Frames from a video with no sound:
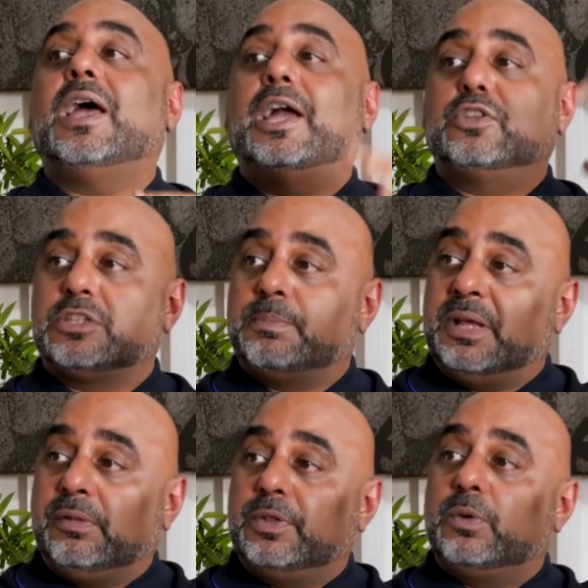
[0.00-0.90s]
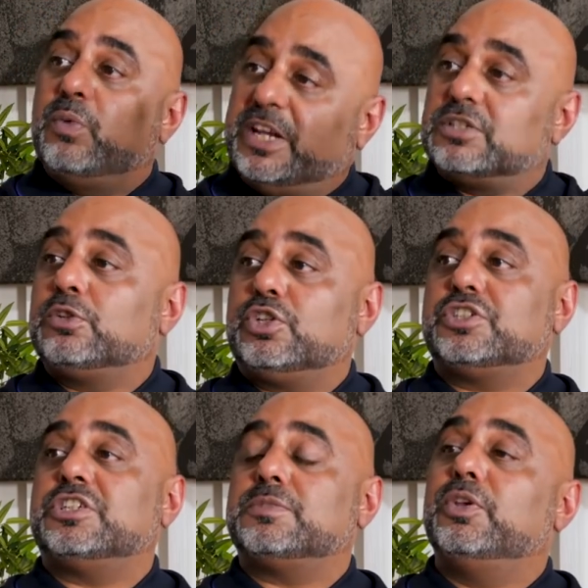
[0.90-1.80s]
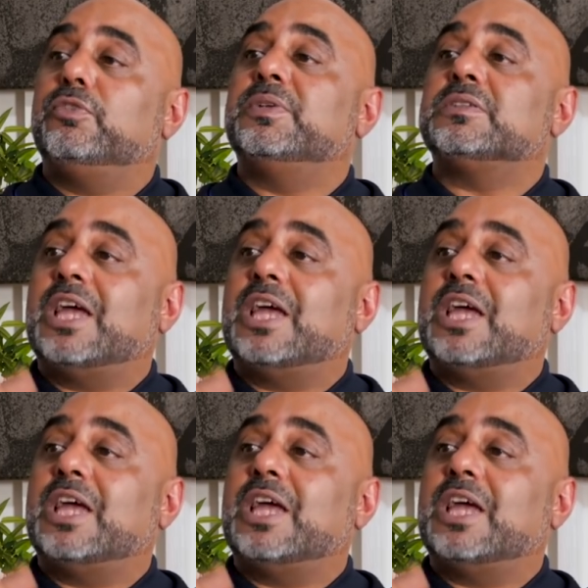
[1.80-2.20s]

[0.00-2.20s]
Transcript: how does it build the racial justice movements,